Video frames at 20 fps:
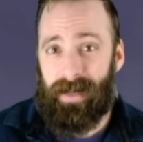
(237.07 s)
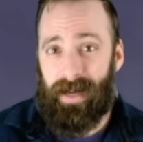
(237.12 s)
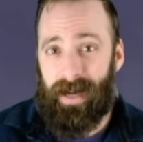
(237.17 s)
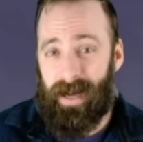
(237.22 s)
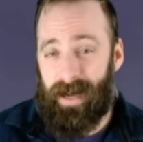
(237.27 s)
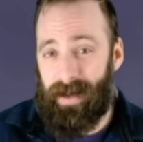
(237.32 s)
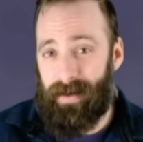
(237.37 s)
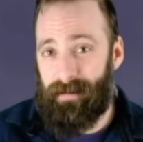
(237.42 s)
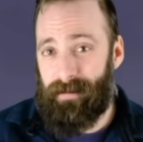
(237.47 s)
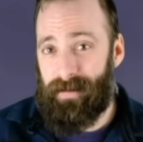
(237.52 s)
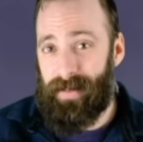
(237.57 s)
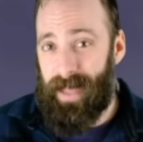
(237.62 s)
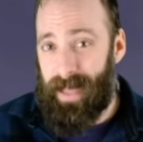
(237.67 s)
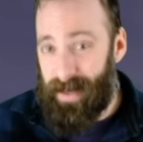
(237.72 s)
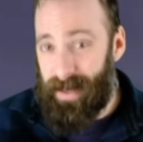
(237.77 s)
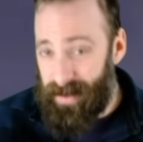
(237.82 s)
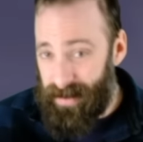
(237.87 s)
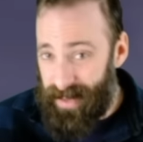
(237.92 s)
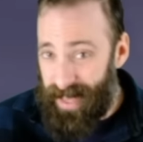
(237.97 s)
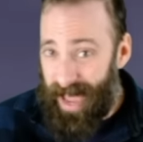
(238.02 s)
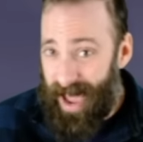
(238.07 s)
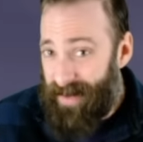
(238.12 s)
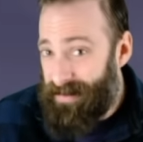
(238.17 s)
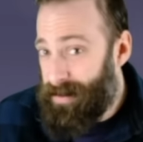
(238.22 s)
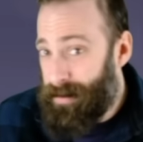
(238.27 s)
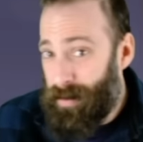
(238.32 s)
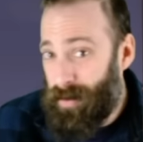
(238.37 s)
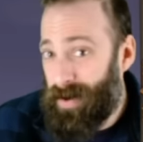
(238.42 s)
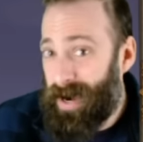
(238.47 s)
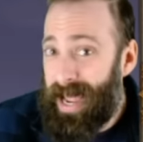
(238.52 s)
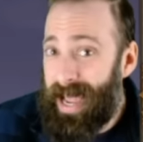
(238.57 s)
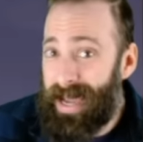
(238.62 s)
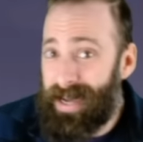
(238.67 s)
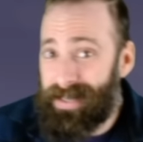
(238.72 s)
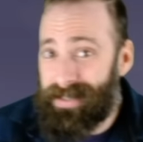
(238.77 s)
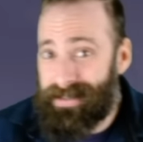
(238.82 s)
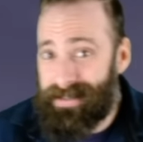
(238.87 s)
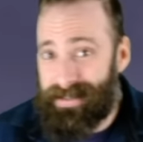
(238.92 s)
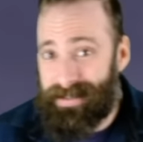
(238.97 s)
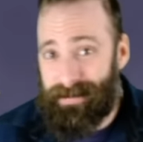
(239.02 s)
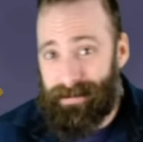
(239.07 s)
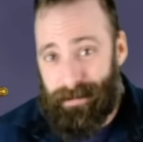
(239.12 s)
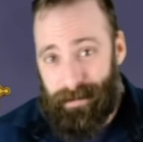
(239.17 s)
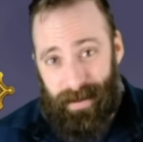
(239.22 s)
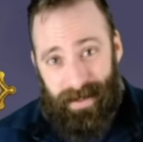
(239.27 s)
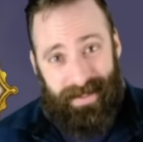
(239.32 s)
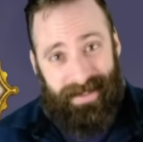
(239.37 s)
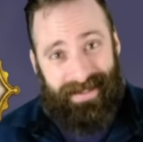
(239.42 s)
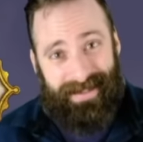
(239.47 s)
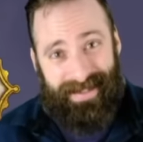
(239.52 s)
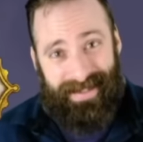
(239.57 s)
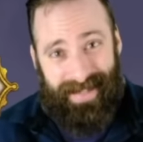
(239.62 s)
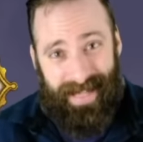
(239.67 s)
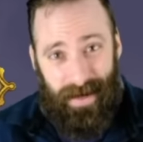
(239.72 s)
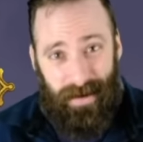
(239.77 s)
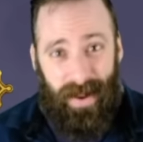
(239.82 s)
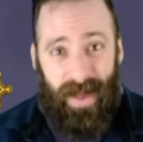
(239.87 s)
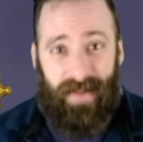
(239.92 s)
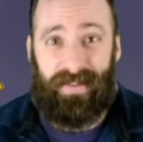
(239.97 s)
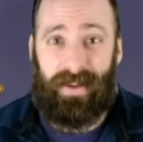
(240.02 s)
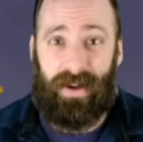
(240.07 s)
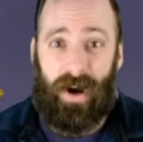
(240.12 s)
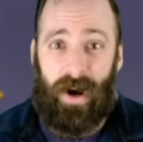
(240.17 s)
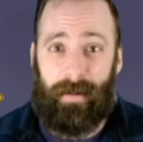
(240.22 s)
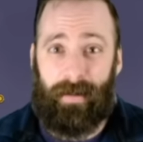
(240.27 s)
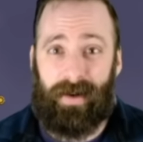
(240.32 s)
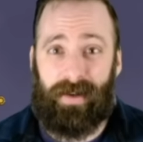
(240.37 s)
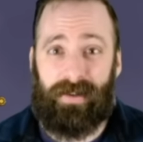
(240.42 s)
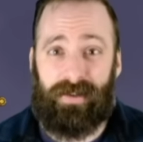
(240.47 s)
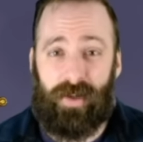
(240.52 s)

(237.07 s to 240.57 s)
They have the morale, but they don't the armor.